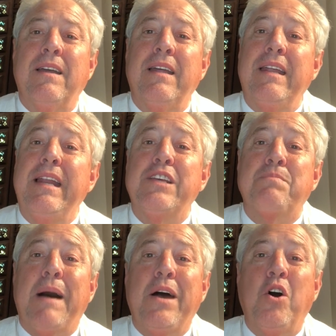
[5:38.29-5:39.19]
And it is
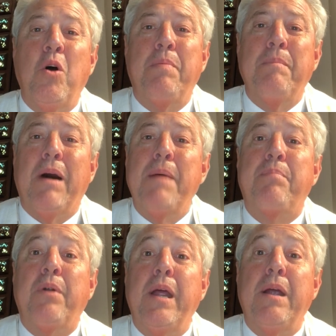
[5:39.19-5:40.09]
my hope and my
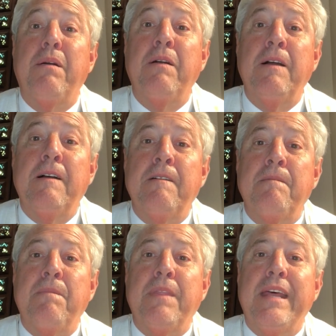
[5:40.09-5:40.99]
prayer
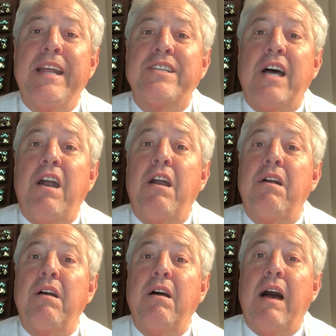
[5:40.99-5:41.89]
that as
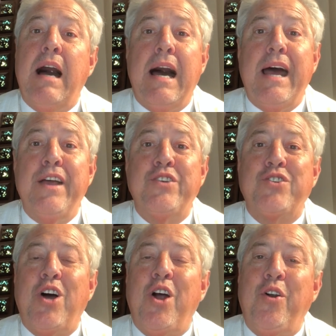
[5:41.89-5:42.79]
our eyes
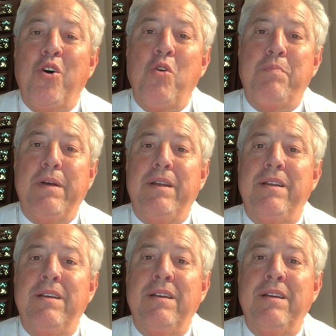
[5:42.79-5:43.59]
are opened,